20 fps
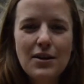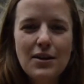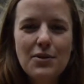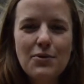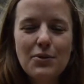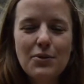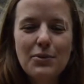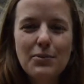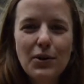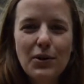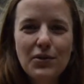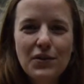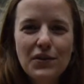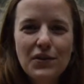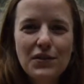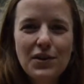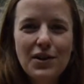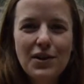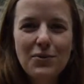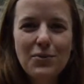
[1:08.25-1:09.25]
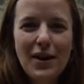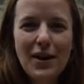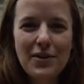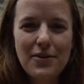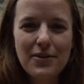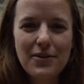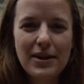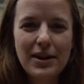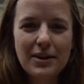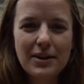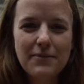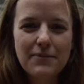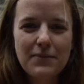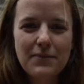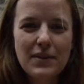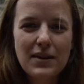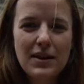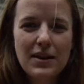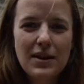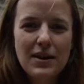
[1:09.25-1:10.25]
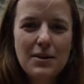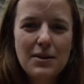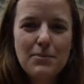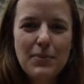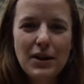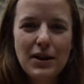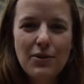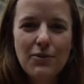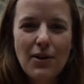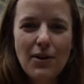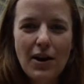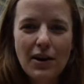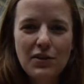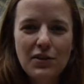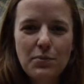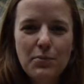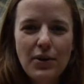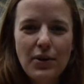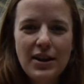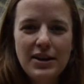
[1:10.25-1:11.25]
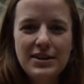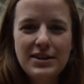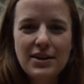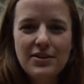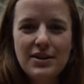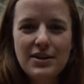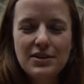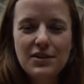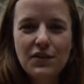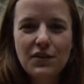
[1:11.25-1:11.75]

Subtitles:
Through a process called weathering, big rocks break down into